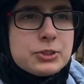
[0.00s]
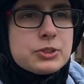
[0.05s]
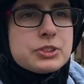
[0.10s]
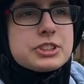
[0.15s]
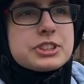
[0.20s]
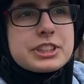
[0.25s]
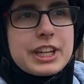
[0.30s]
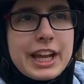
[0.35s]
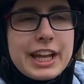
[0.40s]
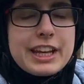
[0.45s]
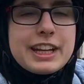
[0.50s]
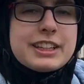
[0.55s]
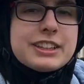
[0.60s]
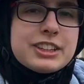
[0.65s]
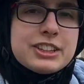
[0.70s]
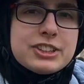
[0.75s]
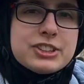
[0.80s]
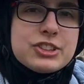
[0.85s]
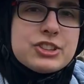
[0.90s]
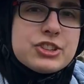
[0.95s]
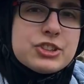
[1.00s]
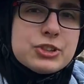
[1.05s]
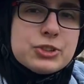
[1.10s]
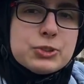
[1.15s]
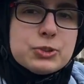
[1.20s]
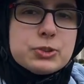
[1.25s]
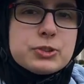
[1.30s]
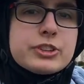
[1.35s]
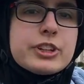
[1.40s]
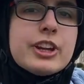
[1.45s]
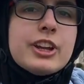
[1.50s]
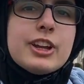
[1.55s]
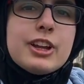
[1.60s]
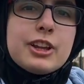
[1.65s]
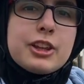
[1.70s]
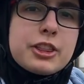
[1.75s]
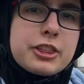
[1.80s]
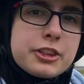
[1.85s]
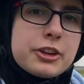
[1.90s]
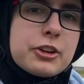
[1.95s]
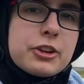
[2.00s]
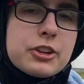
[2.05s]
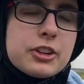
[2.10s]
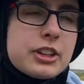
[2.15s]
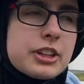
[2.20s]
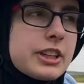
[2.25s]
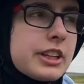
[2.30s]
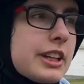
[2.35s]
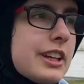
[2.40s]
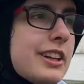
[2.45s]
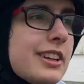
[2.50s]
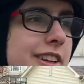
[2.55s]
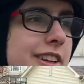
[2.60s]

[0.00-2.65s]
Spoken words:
skating these shoes thoroughly.